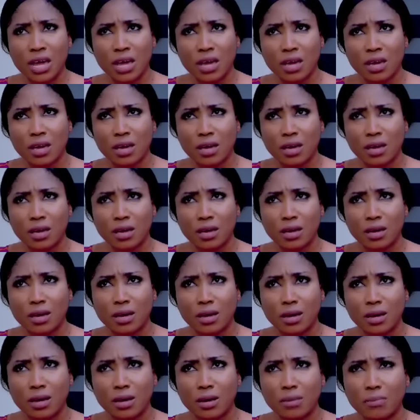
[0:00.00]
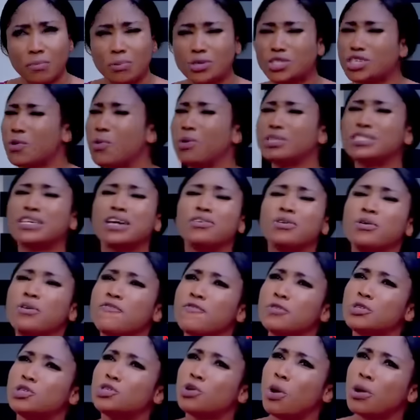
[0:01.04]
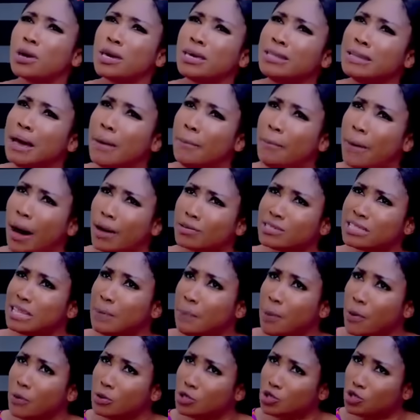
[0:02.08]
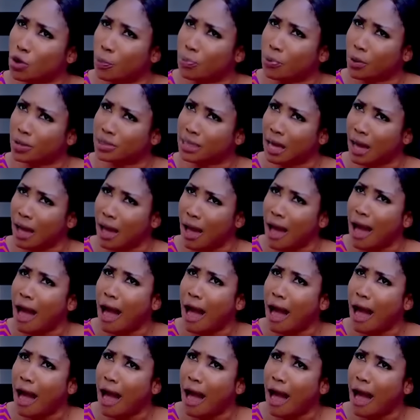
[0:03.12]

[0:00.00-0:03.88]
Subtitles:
Bushi, what are you even talking about? Sleeping with your brother?